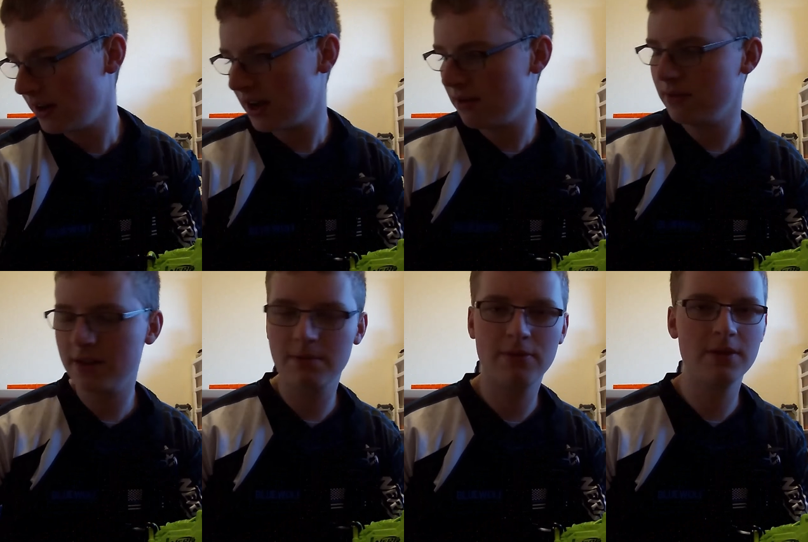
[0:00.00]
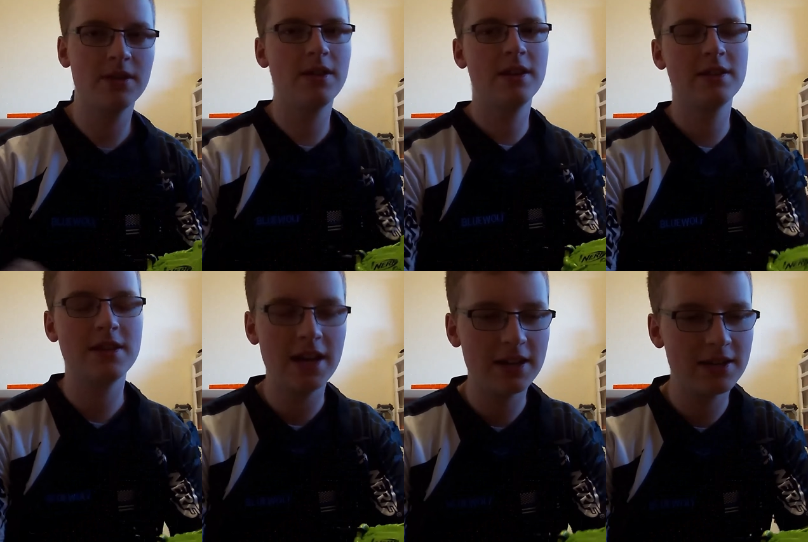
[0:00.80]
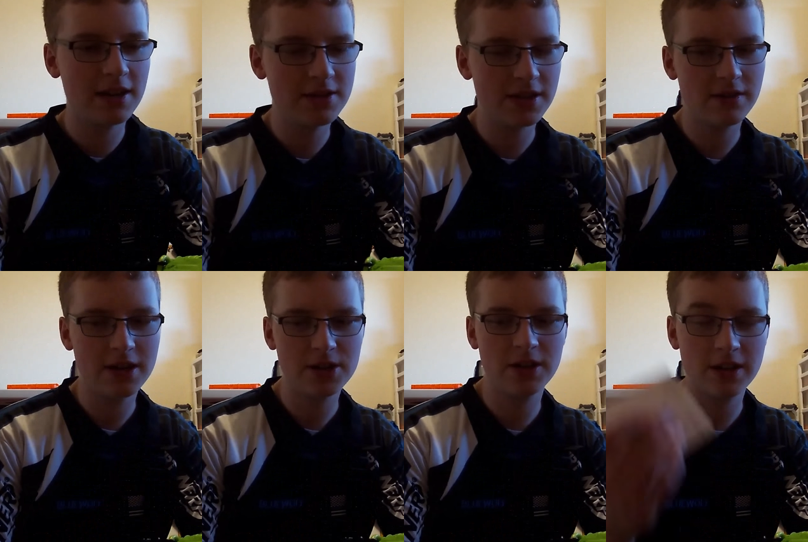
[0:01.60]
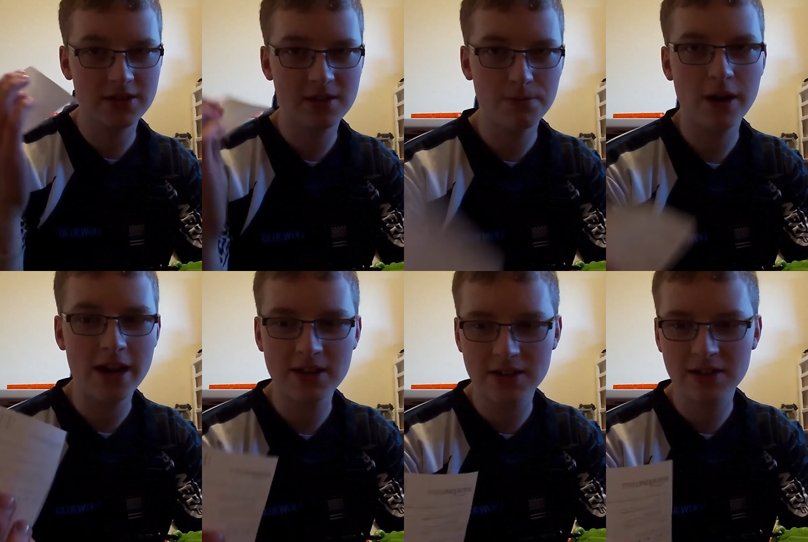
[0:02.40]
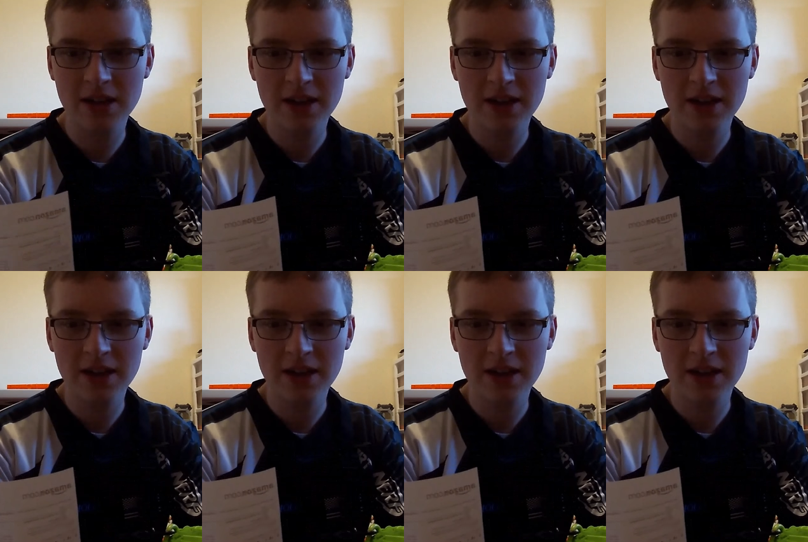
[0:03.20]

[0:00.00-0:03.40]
Now, an important thing to take into consideration is the price